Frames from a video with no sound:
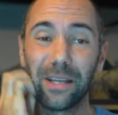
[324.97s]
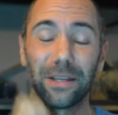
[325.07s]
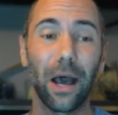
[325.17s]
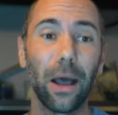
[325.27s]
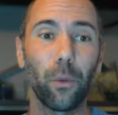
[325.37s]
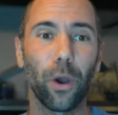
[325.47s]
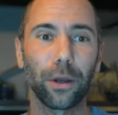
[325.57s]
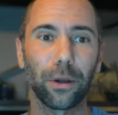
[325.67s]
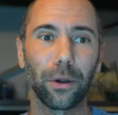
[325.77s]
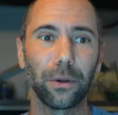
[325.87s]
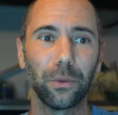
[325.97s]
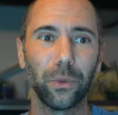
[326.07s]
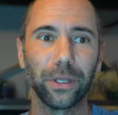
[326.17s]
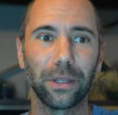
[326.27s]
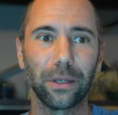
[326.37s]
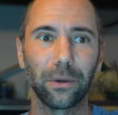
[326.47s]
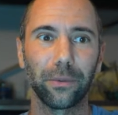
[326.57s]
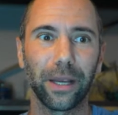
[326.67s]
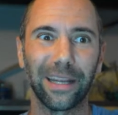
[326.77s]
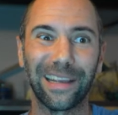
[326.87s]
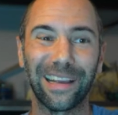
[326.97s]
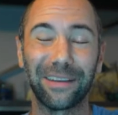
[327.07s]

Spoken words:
hot water with their rating.